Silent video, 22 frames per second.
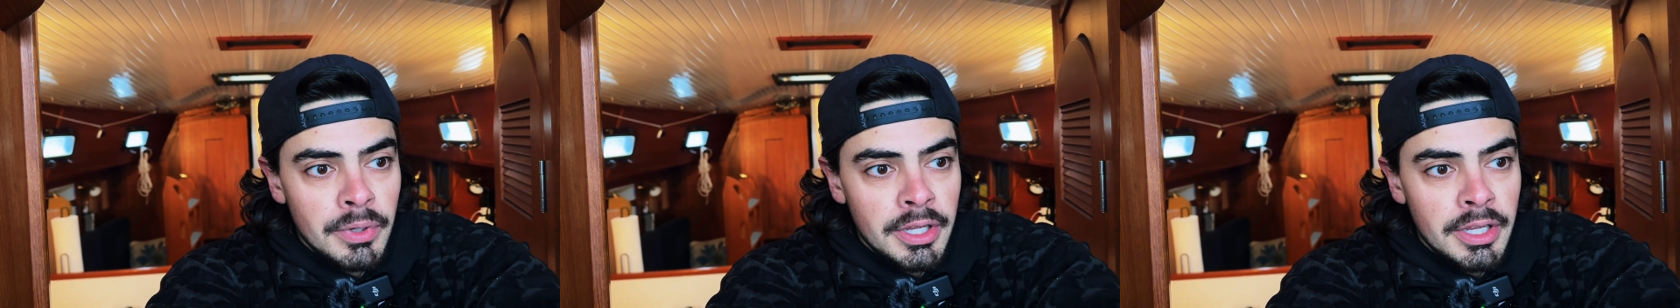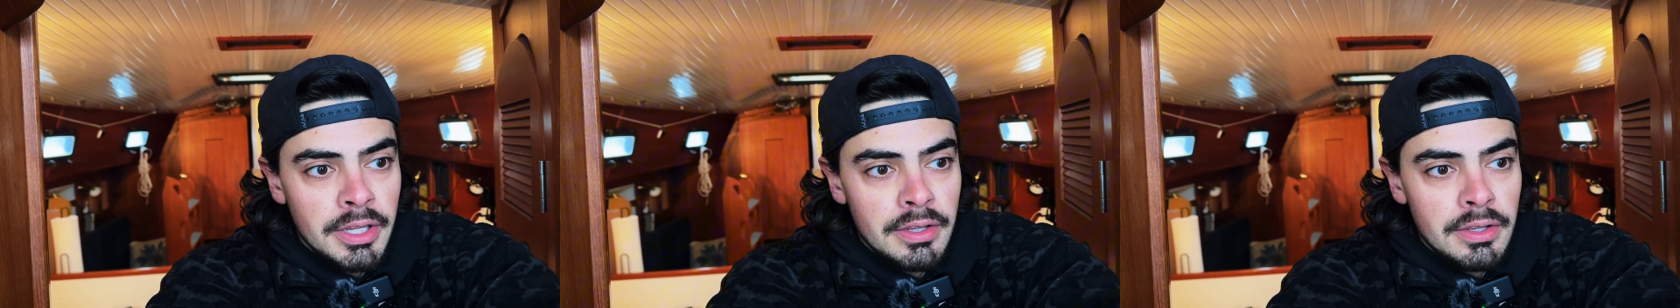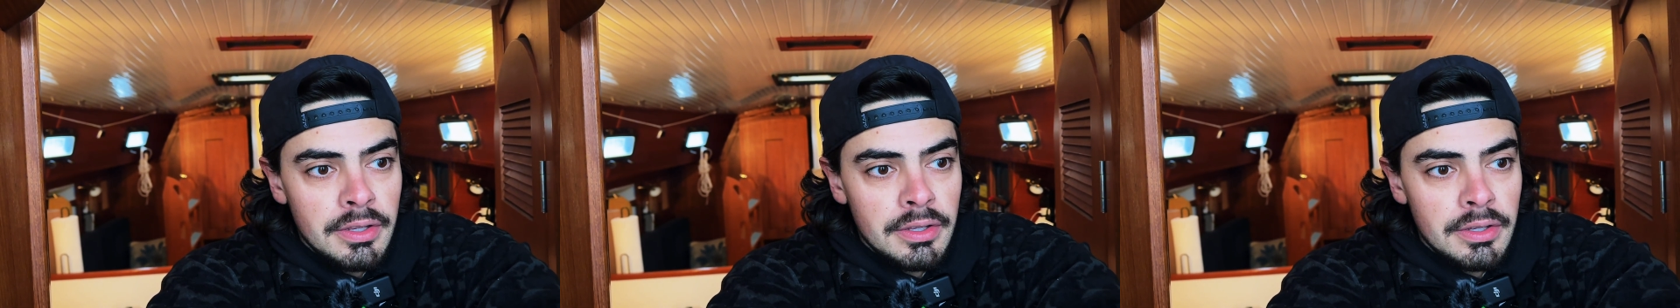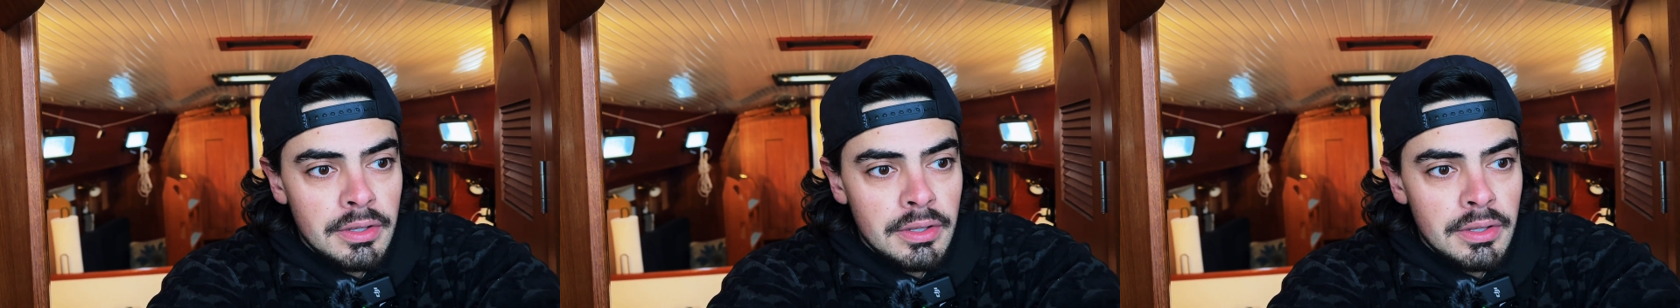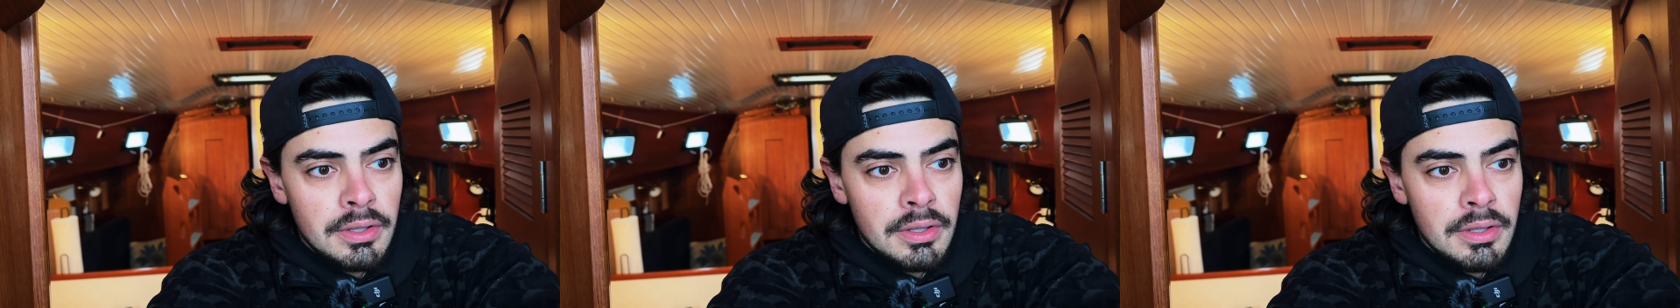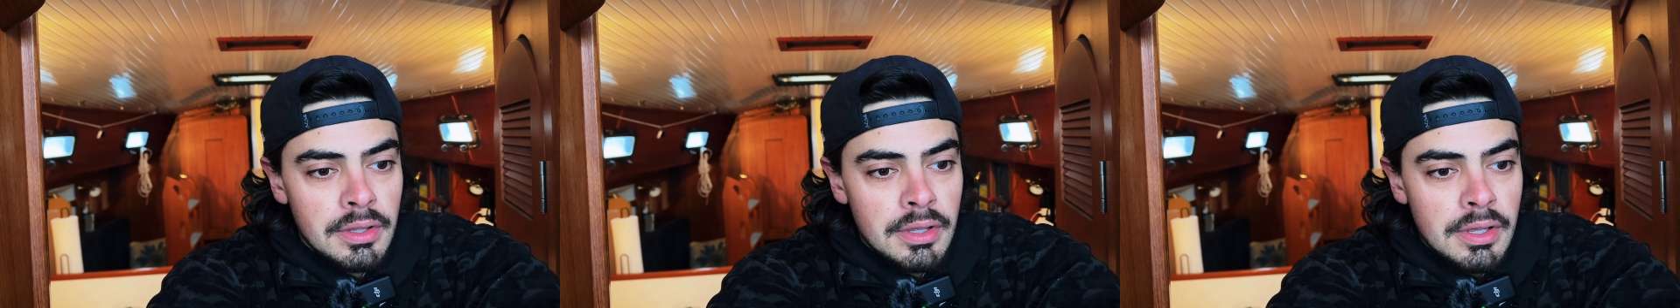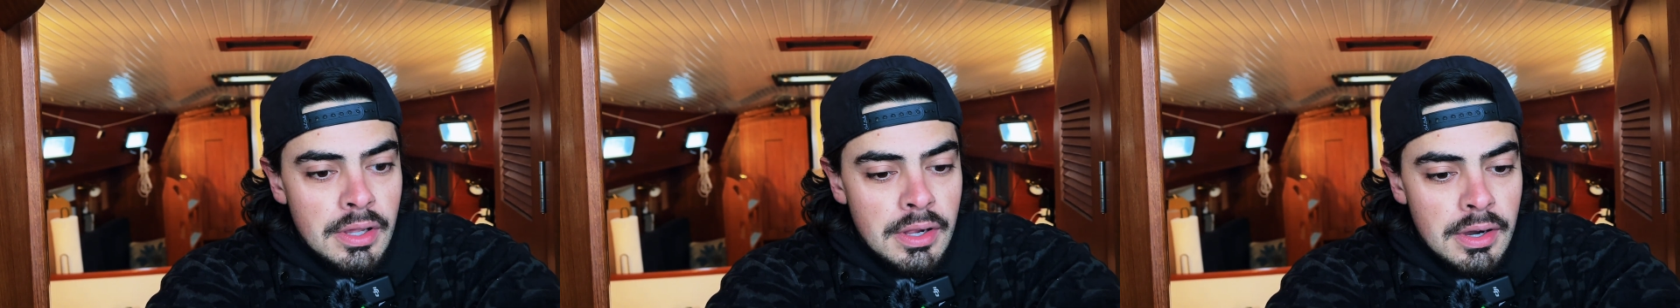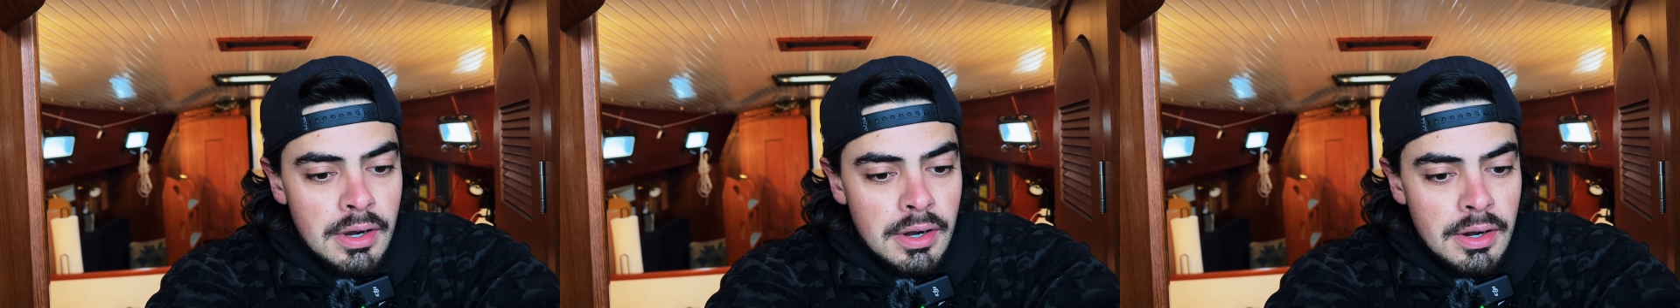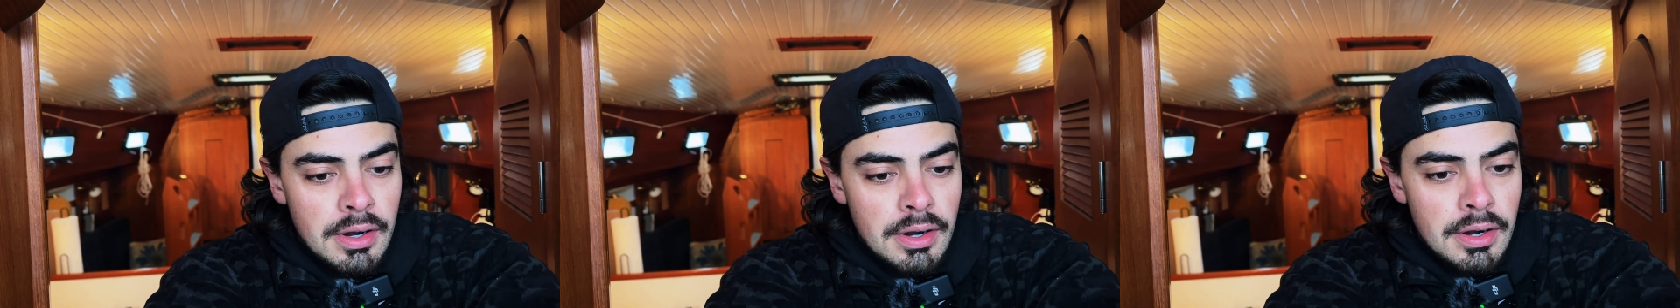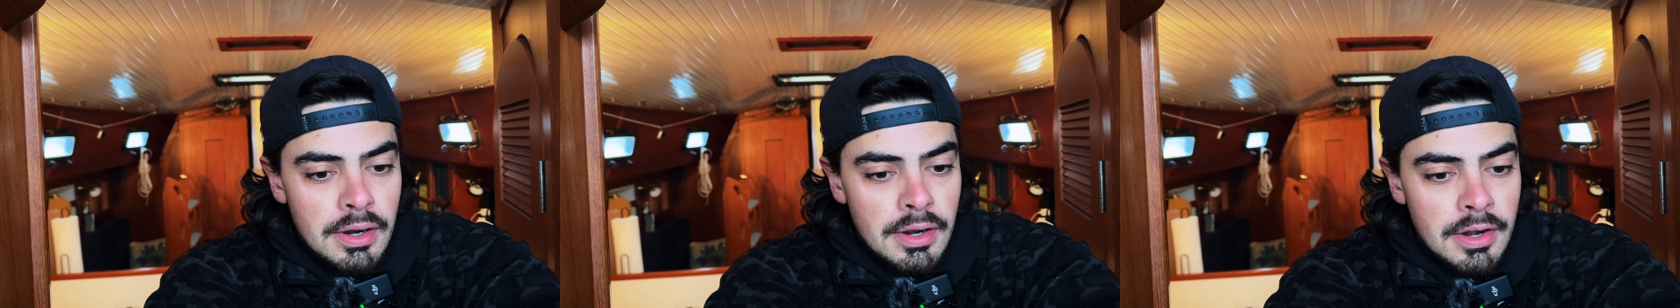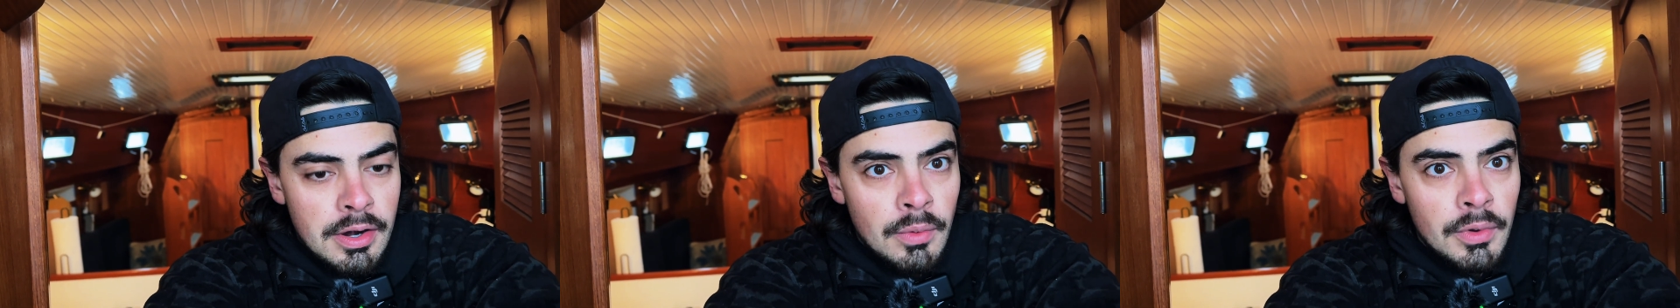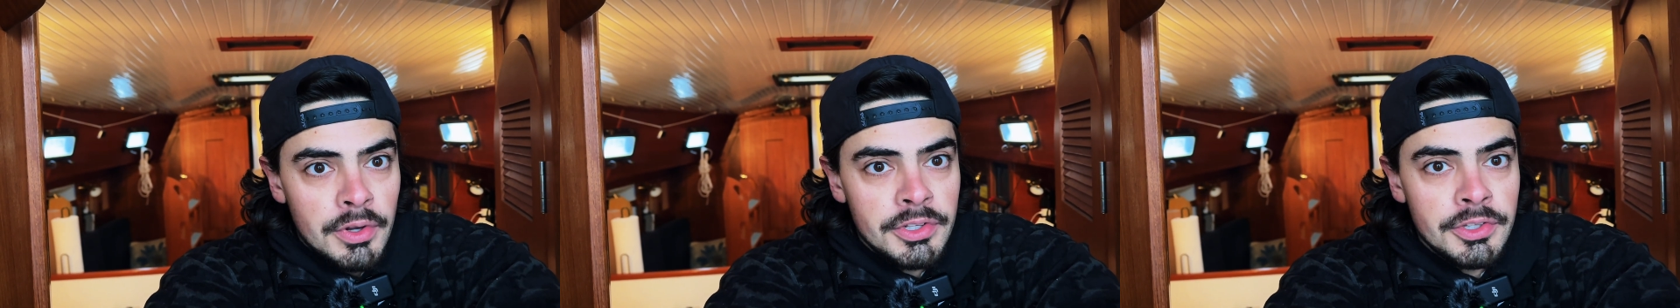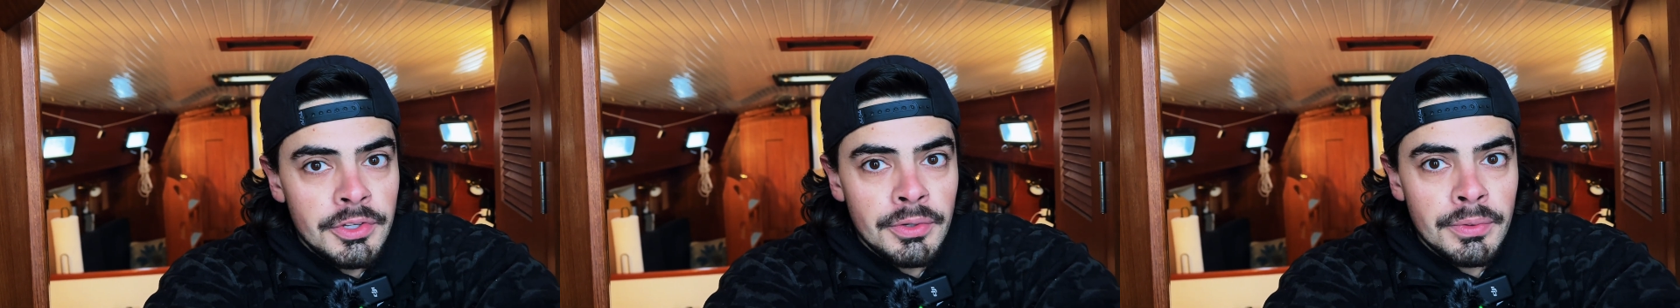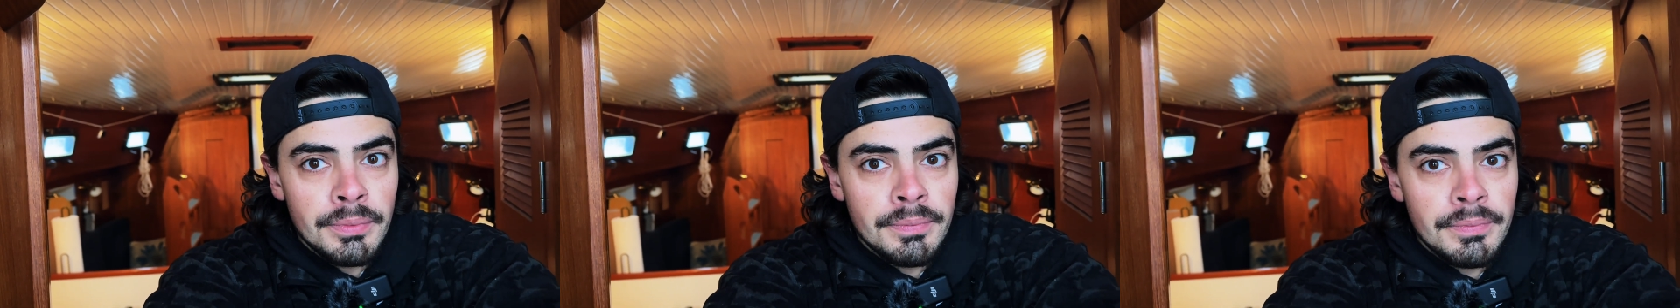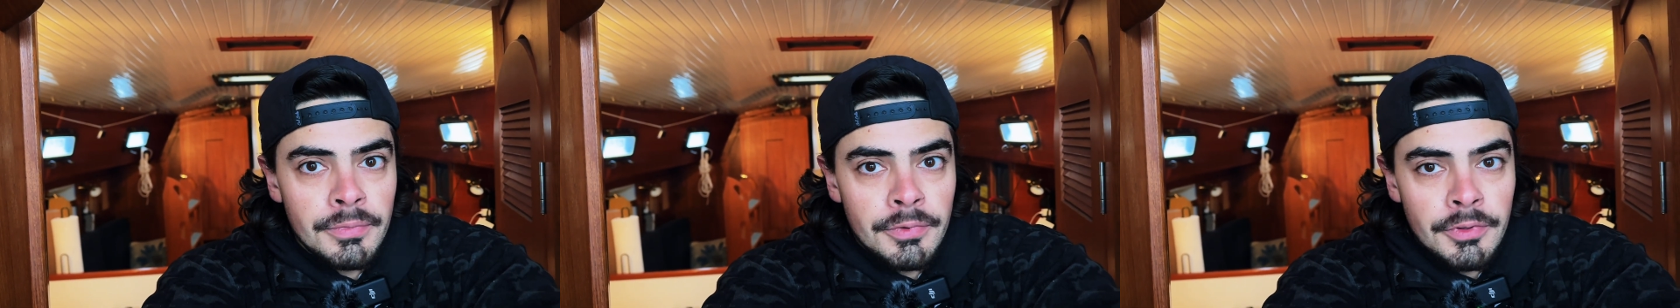but I don't want
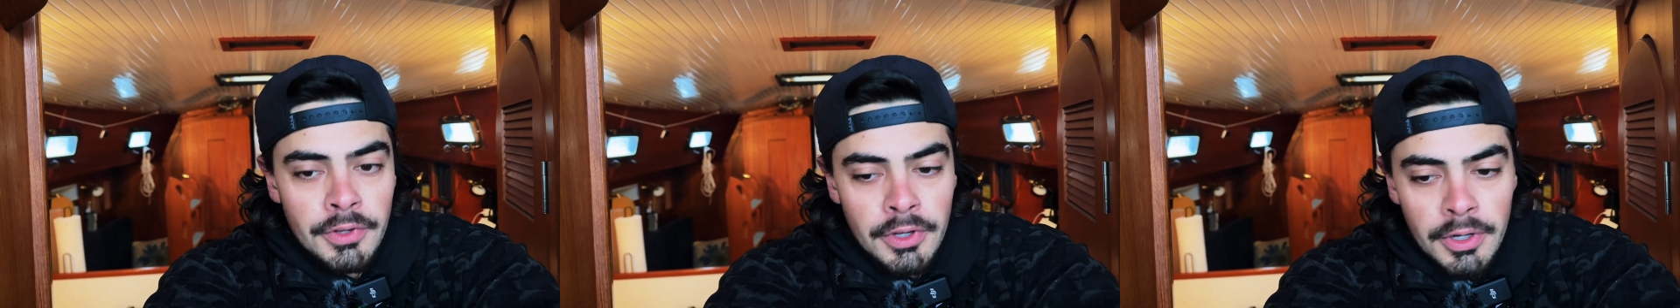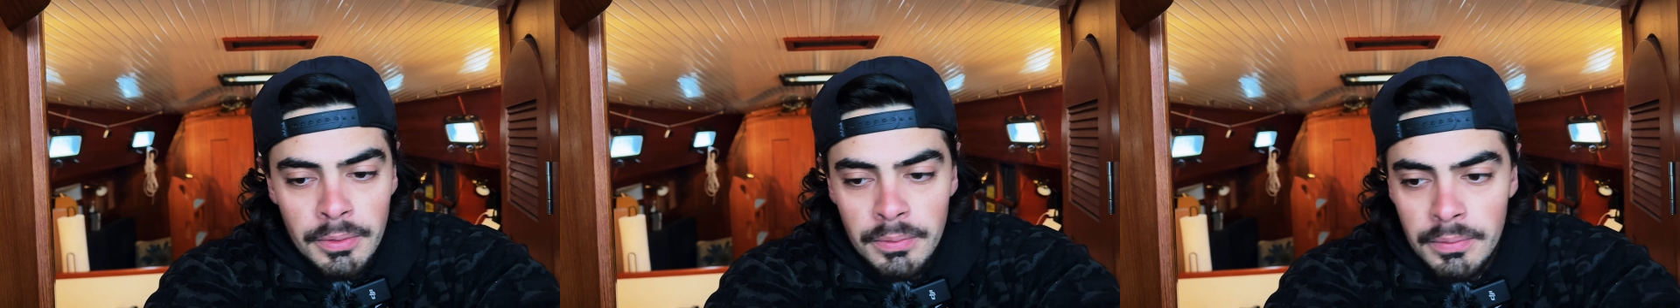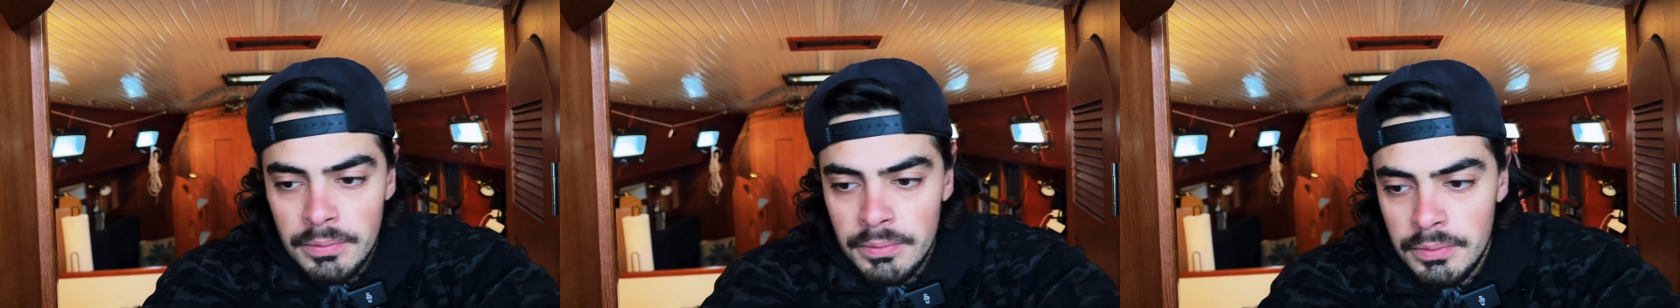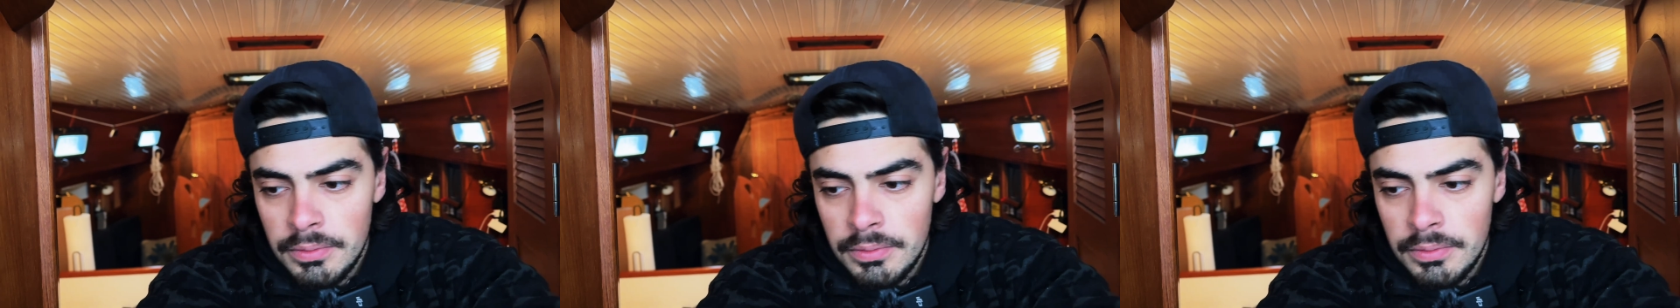to. So.